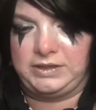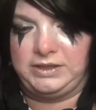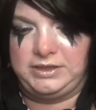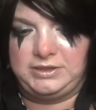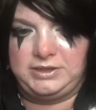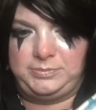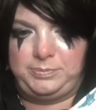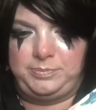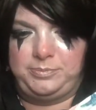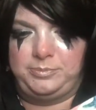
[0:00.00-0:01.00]
This is
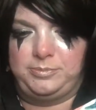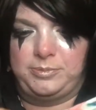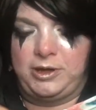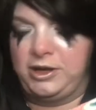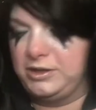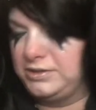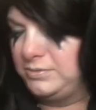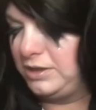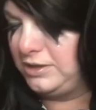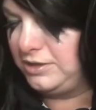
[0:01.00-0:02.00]
awesome.
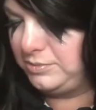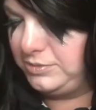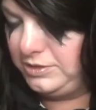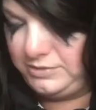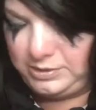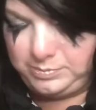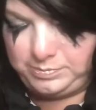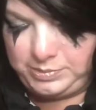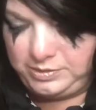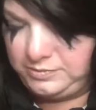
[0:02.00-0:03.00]
I cannot believe how
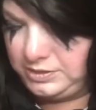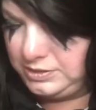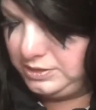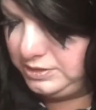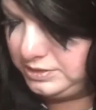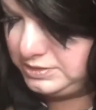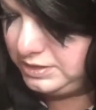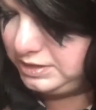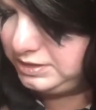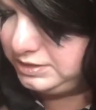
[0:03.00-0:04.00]
perfectly these
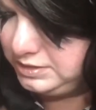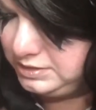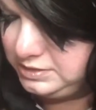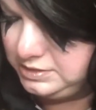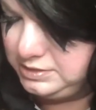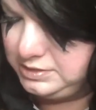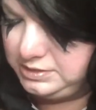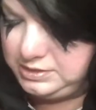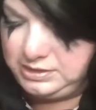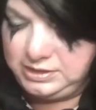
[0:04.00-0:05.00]

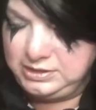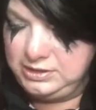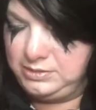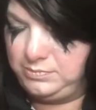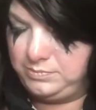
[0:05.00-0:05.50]
ended up.